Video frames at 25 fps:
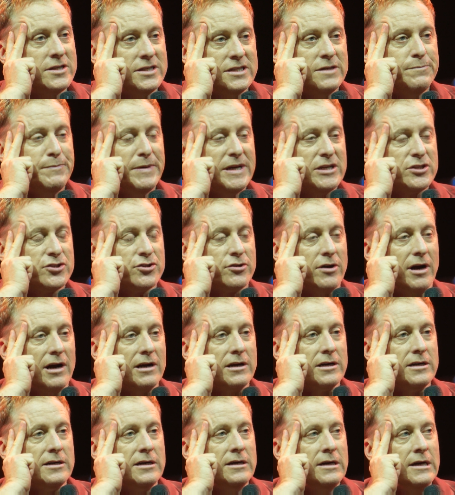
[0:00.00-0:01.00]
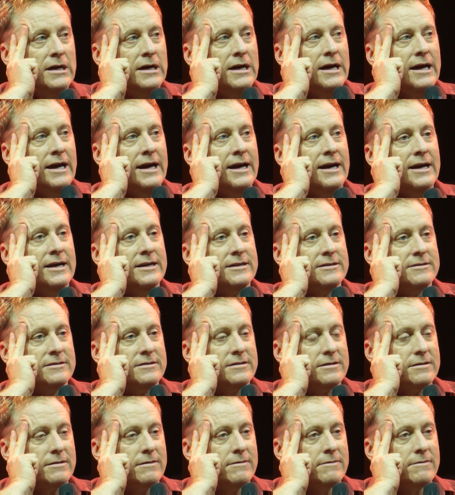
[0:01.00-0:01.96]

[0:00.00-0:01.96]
He's a big truck, and